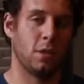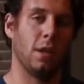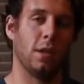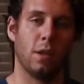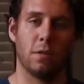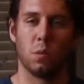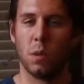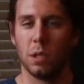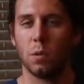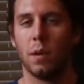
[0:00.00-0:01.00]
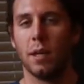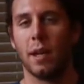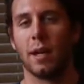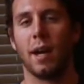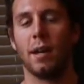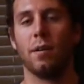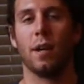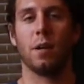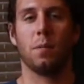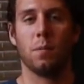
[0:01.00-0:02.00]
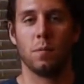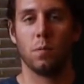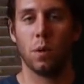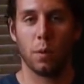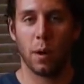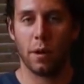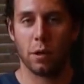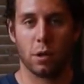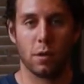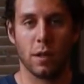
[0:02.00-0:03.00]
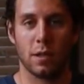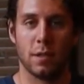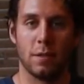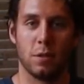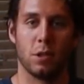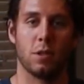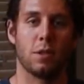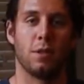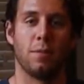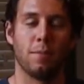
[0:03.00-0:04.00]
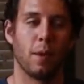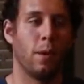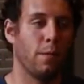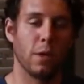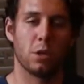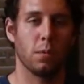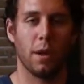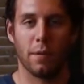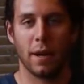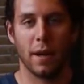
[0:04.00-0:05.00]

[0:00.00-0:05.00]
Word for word: So that year of 2020, I kind of like went around our creeks and just fished whenever